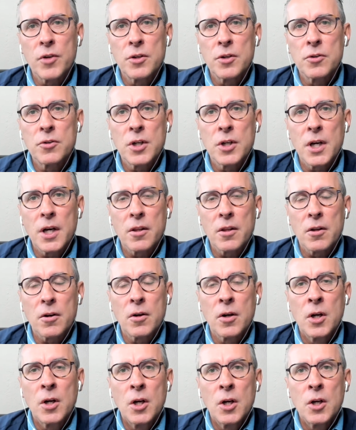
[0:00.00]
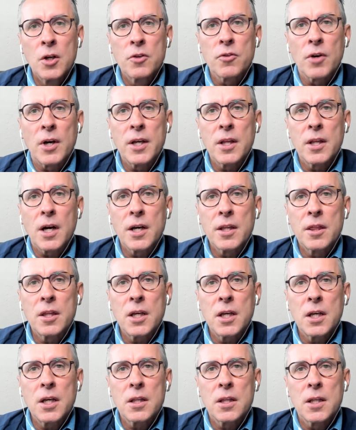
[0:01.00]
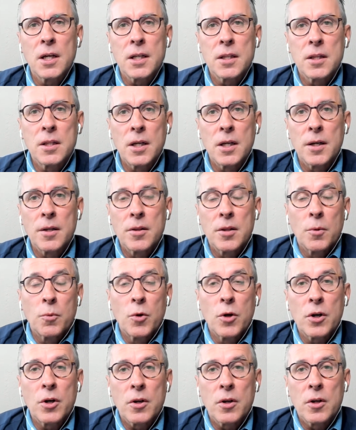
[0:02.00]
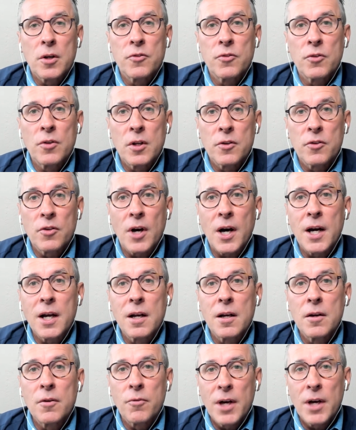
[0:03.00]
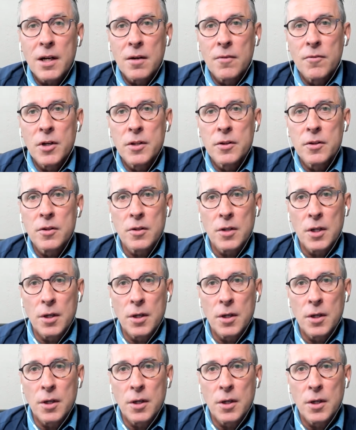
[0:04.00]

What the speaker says: venue together. So I think that the work is highly relevant